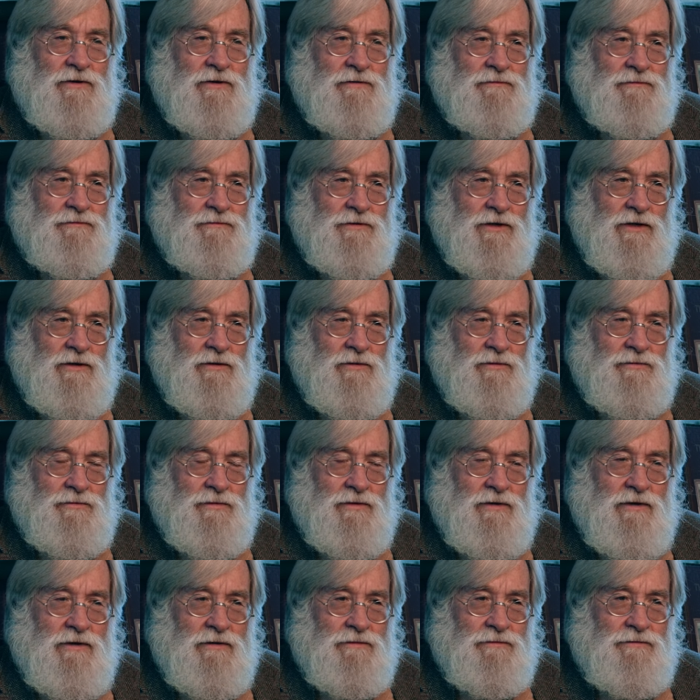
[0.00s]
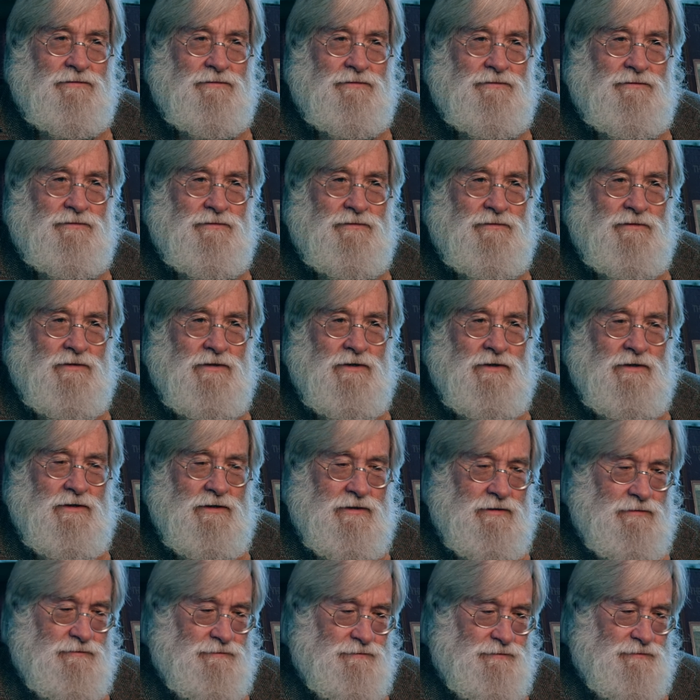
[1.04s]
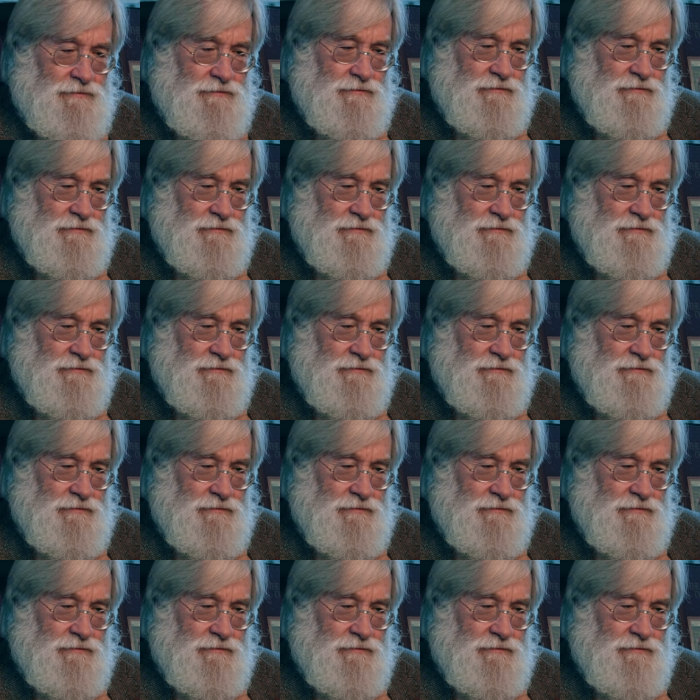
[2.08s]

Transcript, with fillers: of uh, of, um,